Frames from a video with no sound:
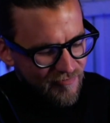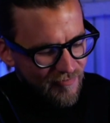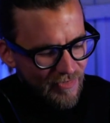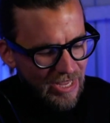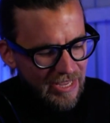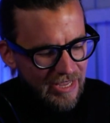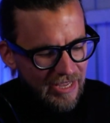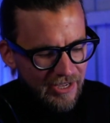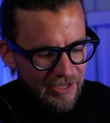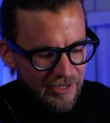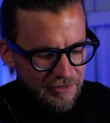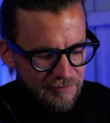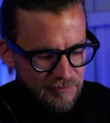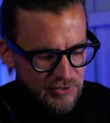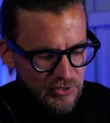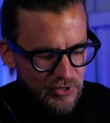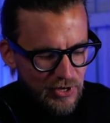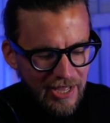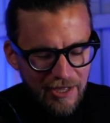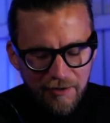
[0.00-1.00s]

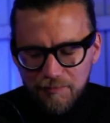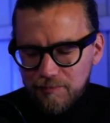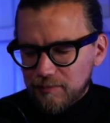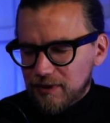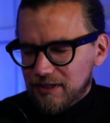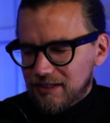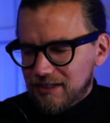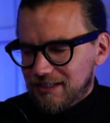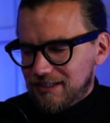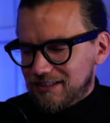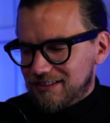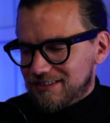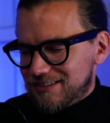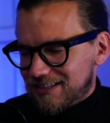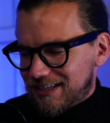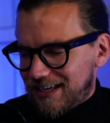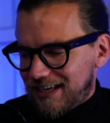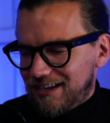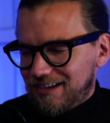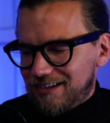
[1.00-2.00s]
to help me
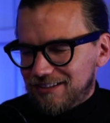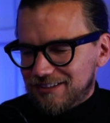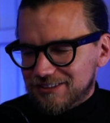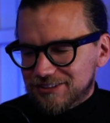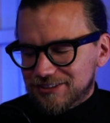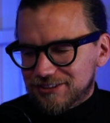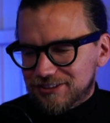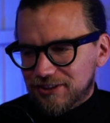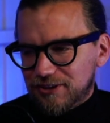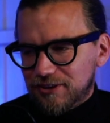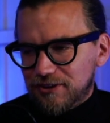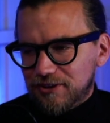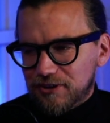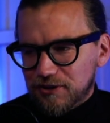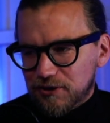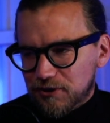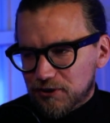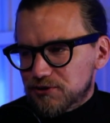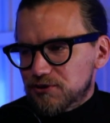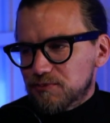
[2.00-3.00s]
scale
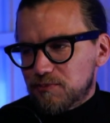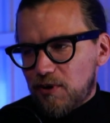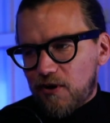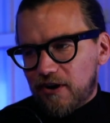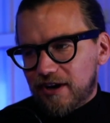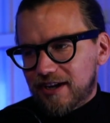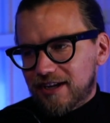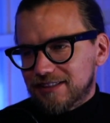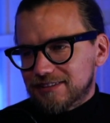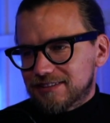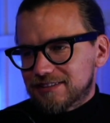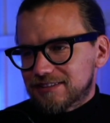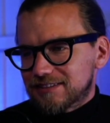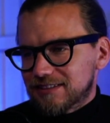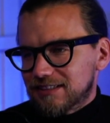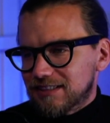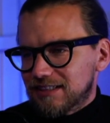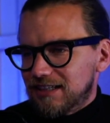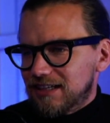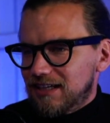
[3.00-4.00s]
the go-to-market
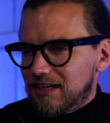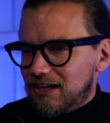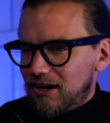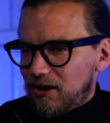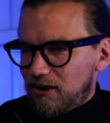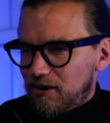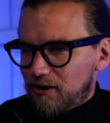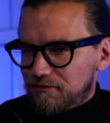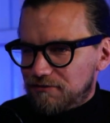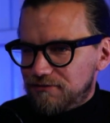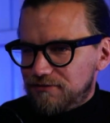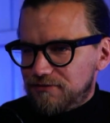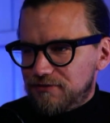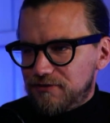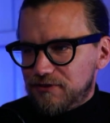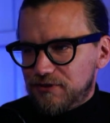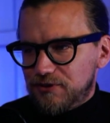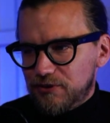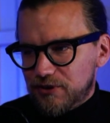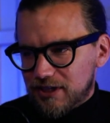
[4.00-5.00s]
of
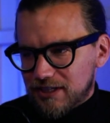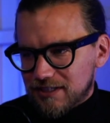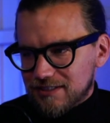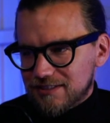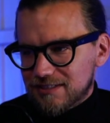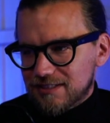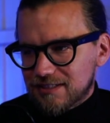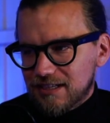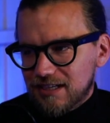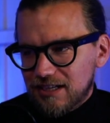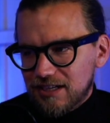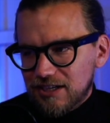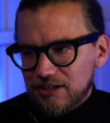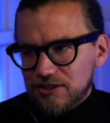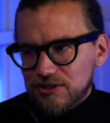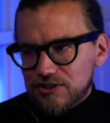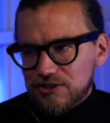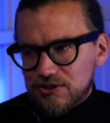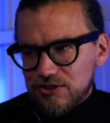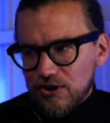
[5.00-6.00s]
Notice.
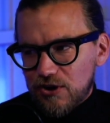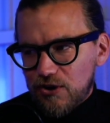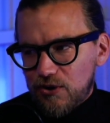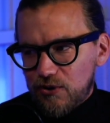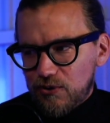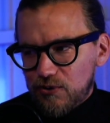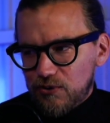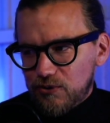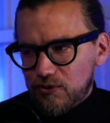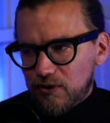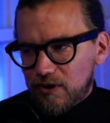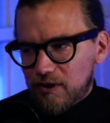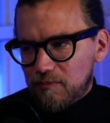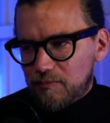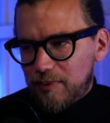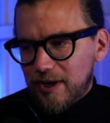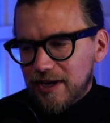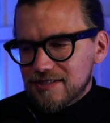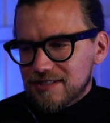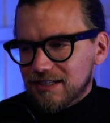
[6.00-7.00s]
So
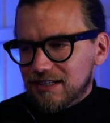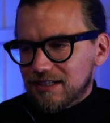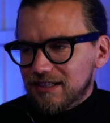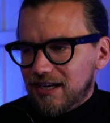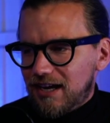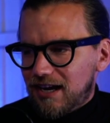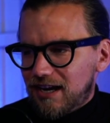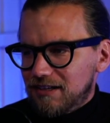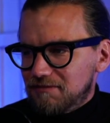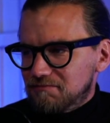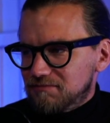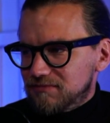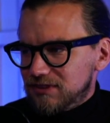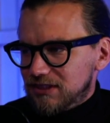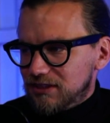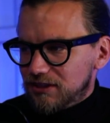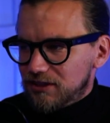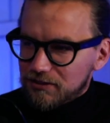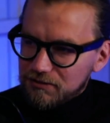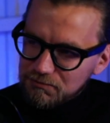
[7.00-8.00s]
basically, I
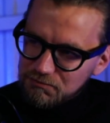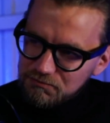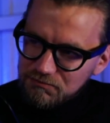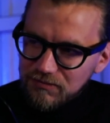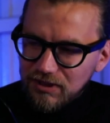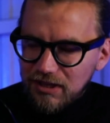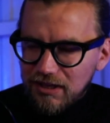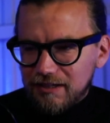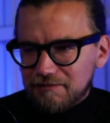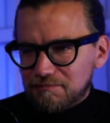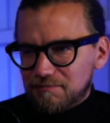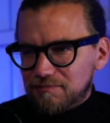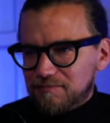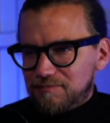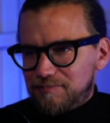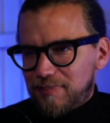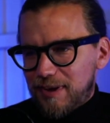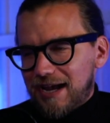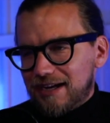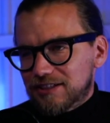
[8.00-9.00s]
like
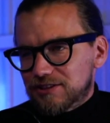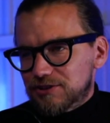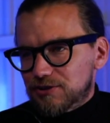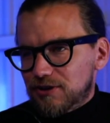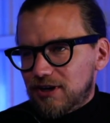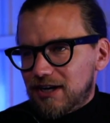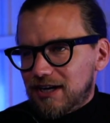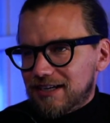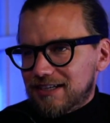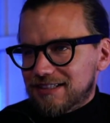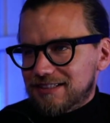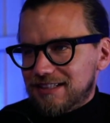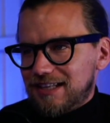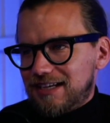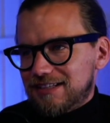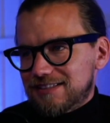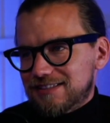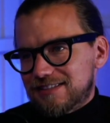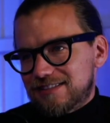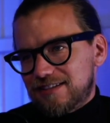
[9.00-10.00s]
backtrack
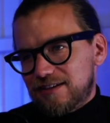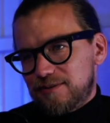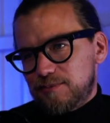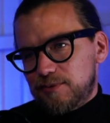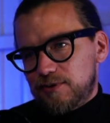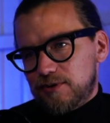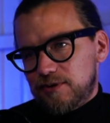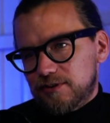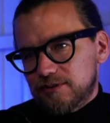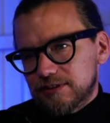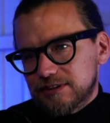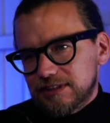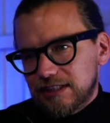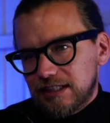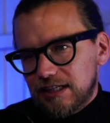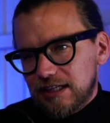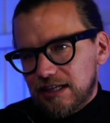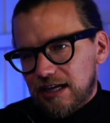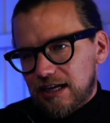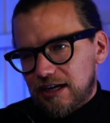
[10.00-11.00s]
last summer.
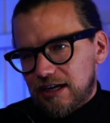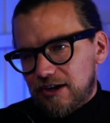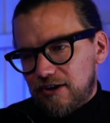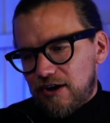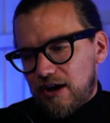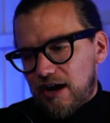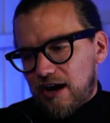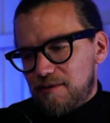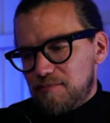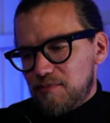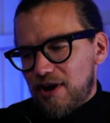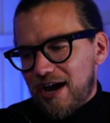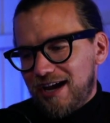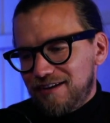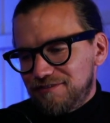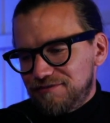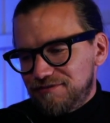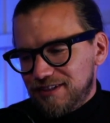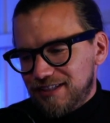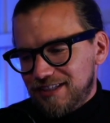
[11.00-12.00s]
I'm a
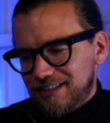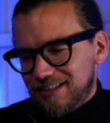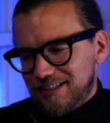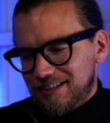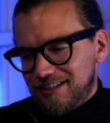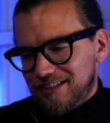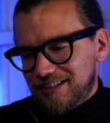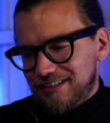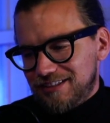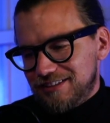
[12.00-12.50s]
heavy